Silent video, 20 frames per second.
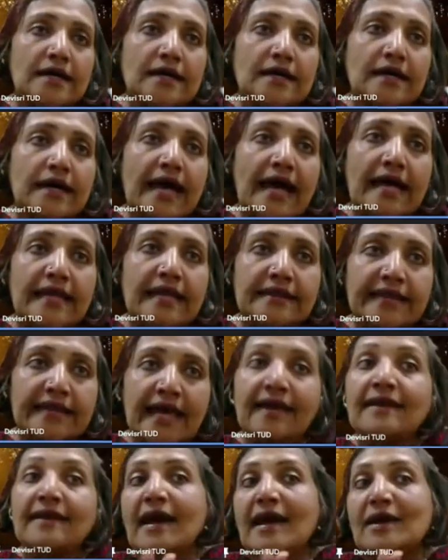And
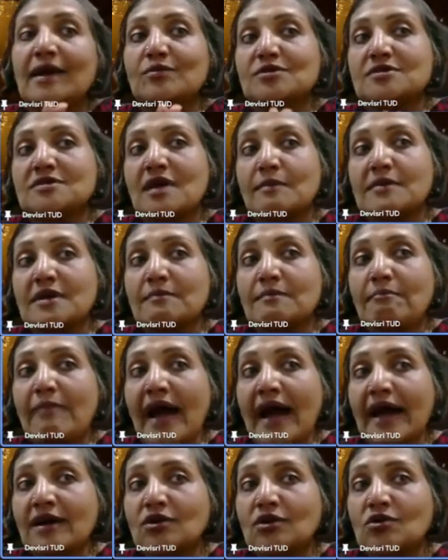then I was coming
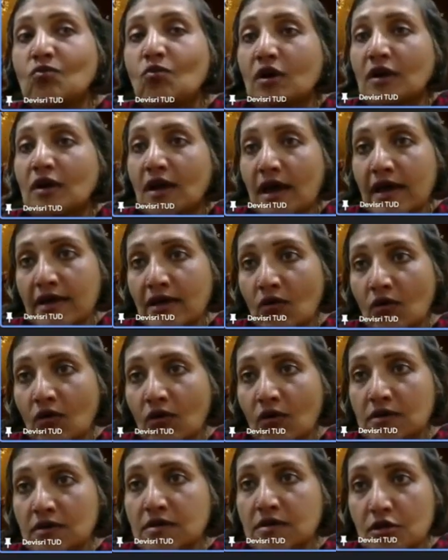back to what I
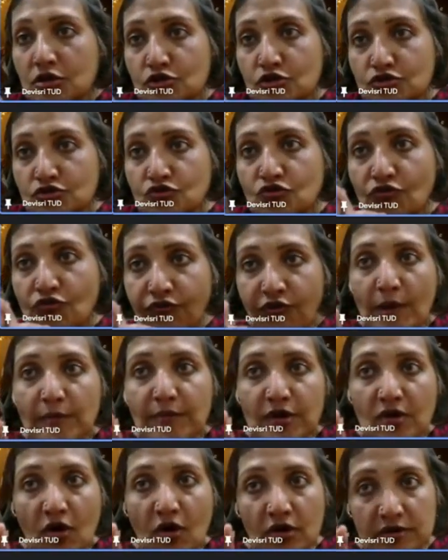call zoo
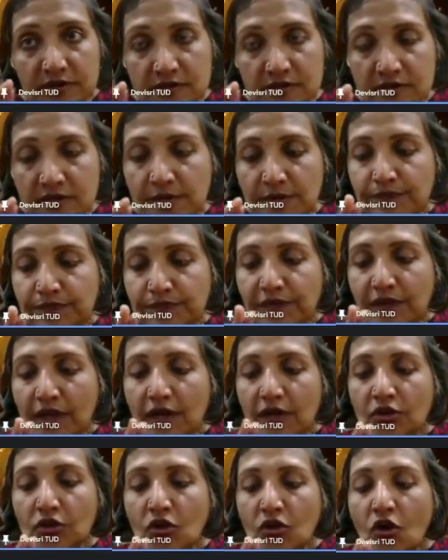pharmacognosy.
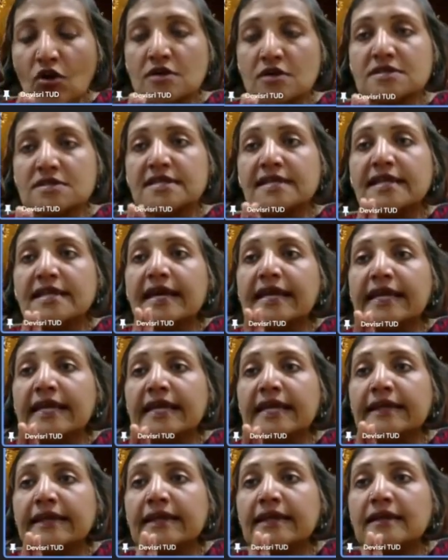Dogs that are
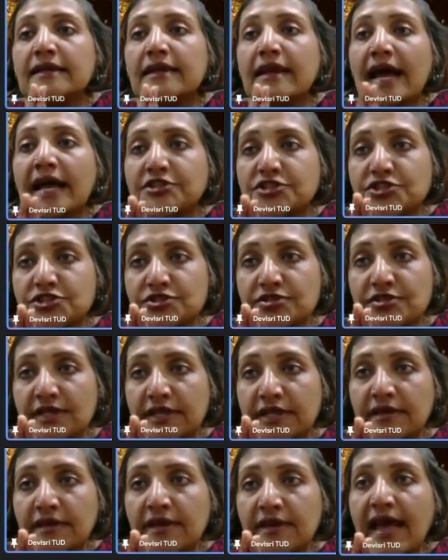eating
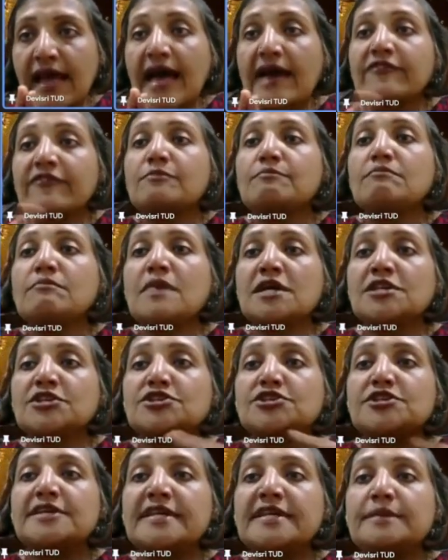naturally have a much
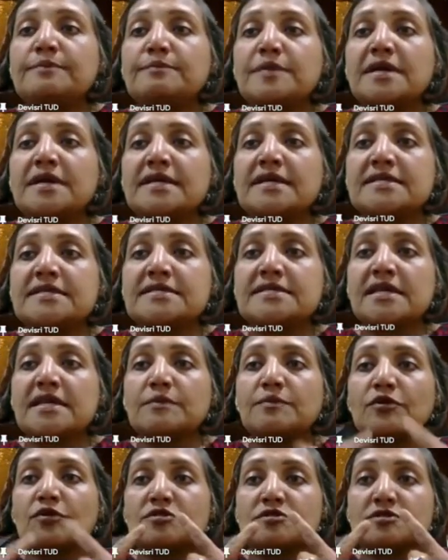deeper instinct
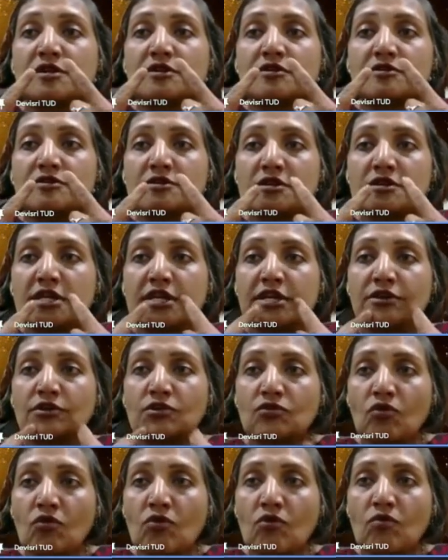because they really
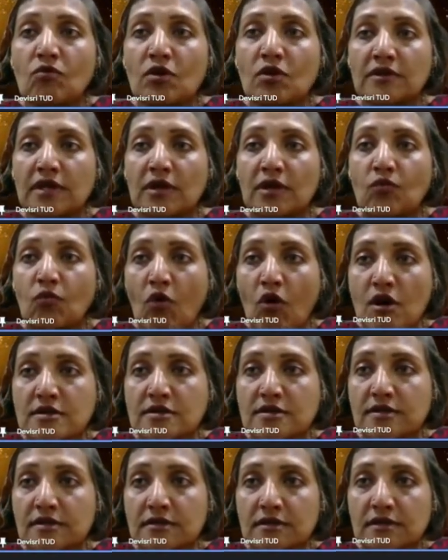know what they
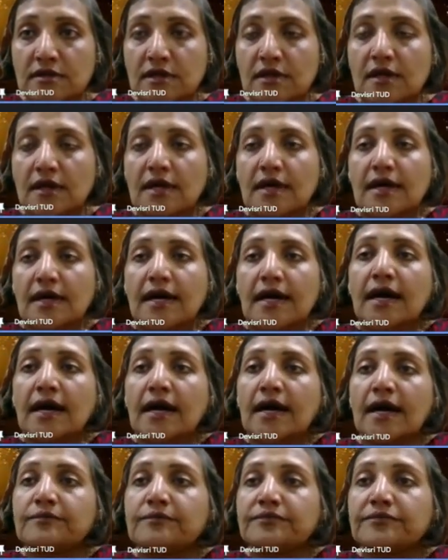want
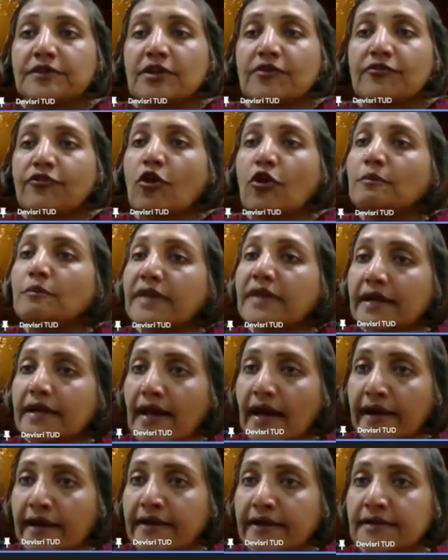from their
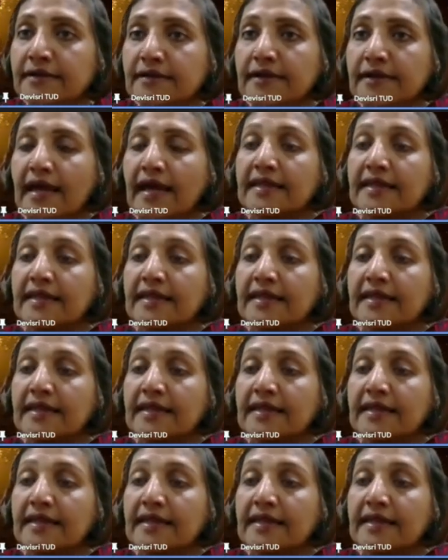diet, and they're